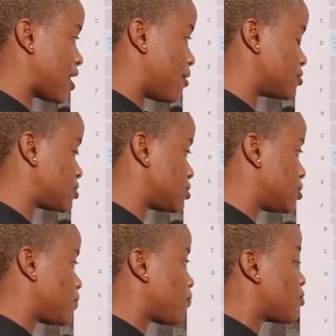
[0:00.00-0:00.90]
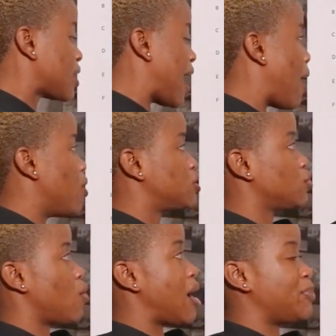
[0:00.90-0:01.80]
tiles. I want
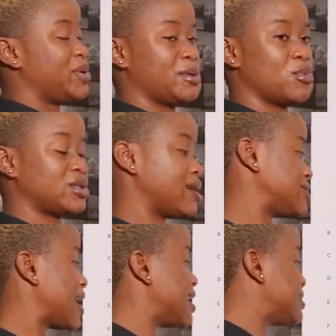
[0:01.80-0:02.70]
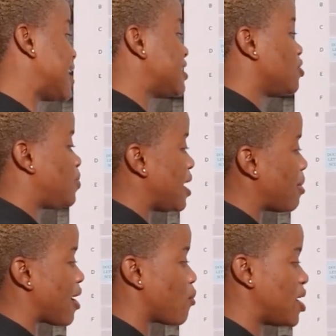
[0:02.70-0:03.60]
to go and pick more tiles. I can decide to play
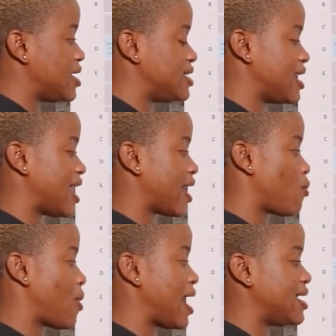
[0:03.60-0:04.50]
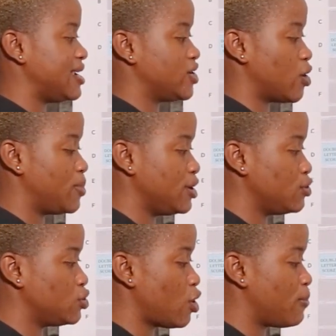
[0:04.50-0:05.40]
my wind here like
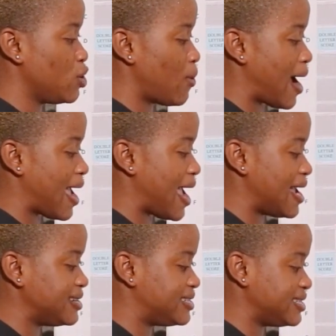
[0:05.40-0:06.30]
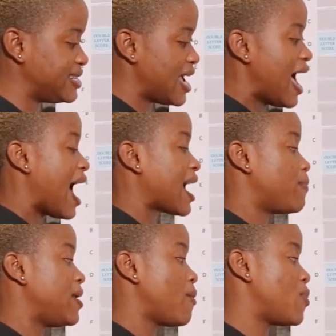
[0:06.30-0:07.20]
YEW, WIND. I
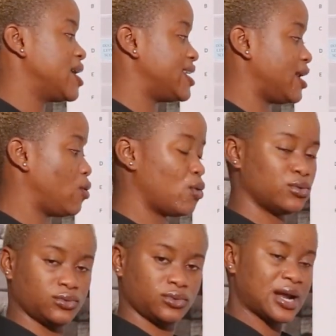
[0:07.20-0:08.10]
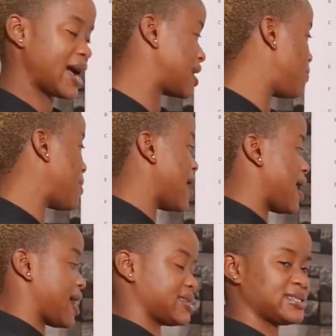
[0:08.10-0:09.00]
can play wind alone and keep my
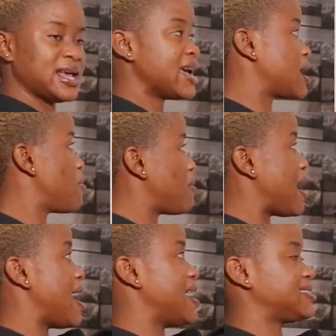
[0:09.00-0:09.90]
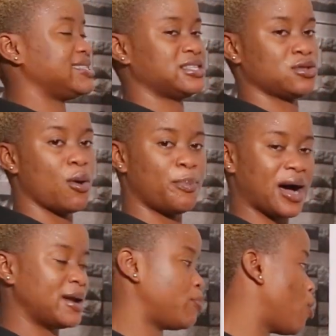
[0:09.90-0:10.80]
S. Keeping my S is not
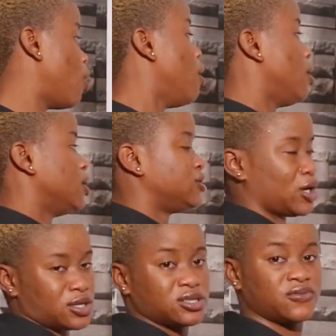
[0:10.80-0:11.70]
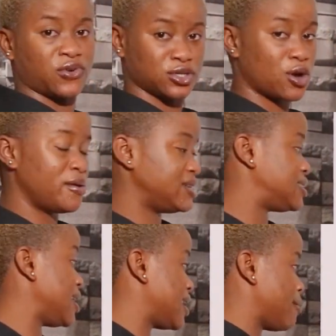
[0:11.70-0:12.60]
bad, but just for scoring
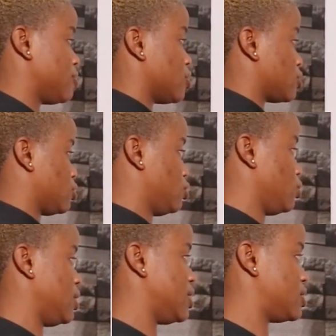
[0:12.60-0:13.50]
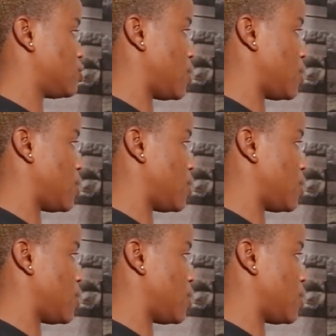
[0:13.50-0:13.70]
sake, let me just do it this